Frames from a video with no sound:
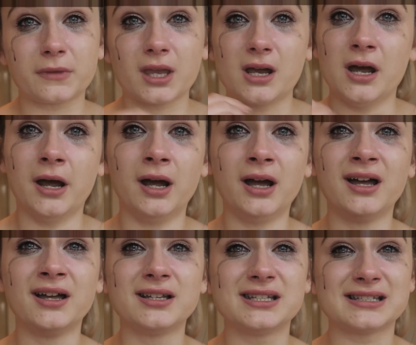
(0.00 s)

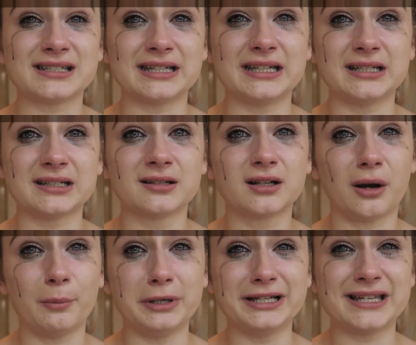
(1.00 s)
I just need a
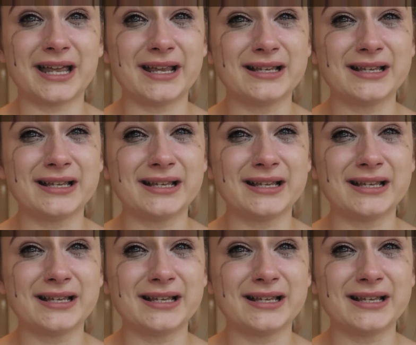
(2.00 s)
couple of